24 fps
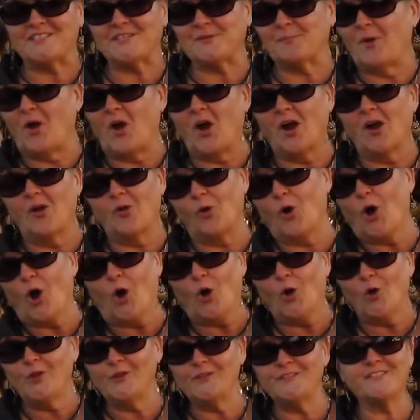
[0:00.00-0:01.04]
tomorrow
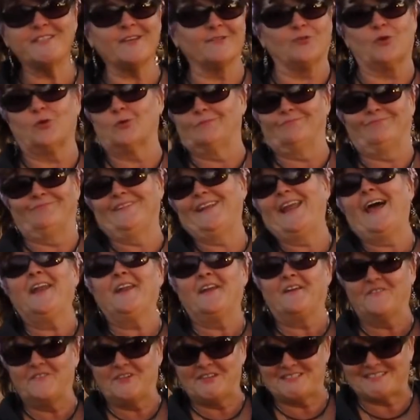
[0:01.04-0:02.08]
holds. Of course, none
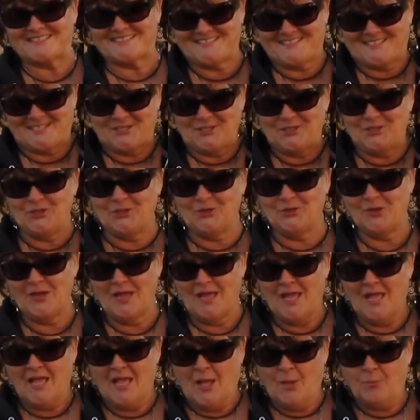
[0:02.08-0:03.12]
of us do.
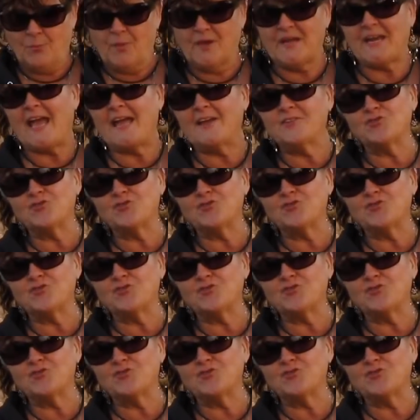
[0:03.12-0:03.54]
But I